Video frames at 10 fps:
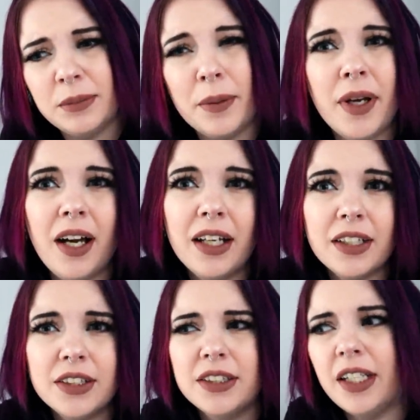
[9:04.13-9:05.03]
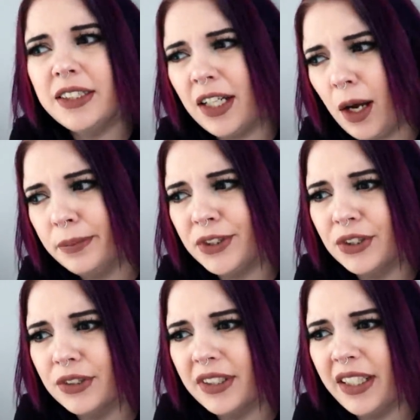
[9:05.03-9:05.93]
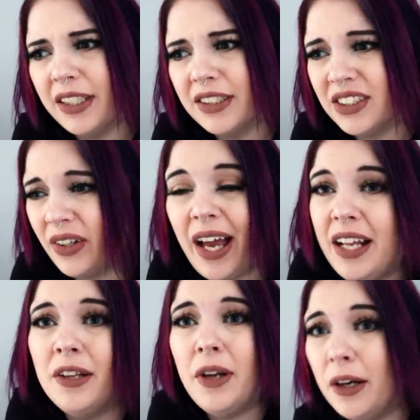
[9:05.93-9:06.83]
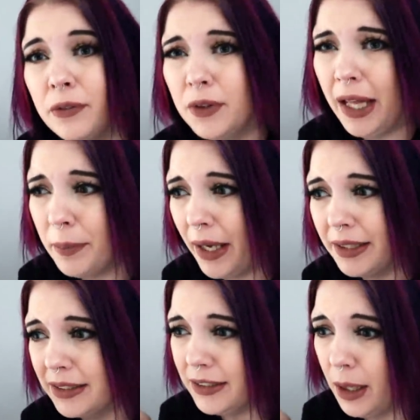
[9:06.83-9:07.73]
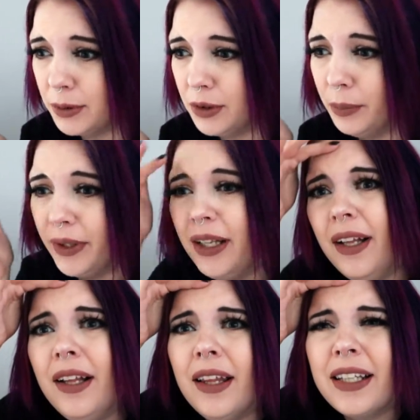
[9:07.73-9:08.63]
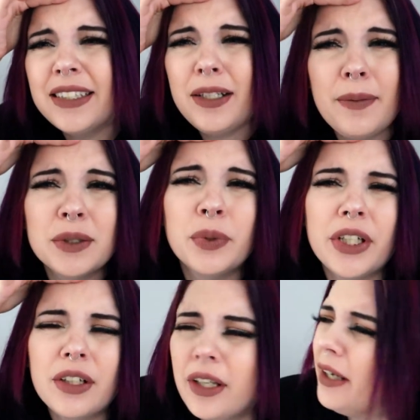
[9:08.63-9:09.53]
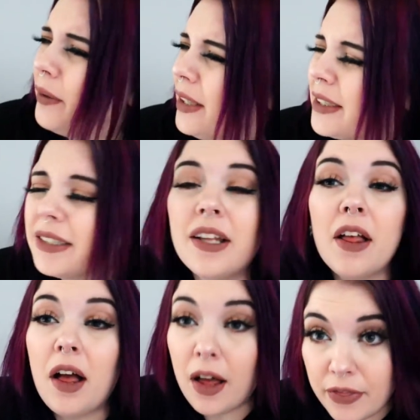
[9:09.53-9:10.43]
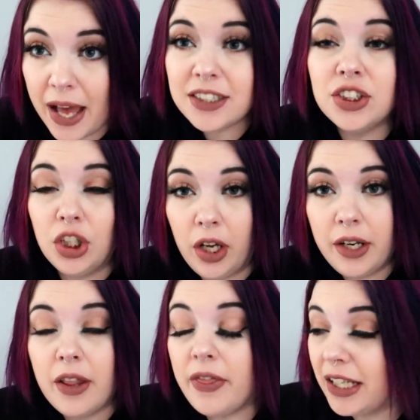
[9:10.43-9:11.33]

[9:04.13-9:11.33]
But I'm not, because it's an optional thing. So I don't feel that bad because it's optional. But like at the same time, it's weird. Anyways, that's done.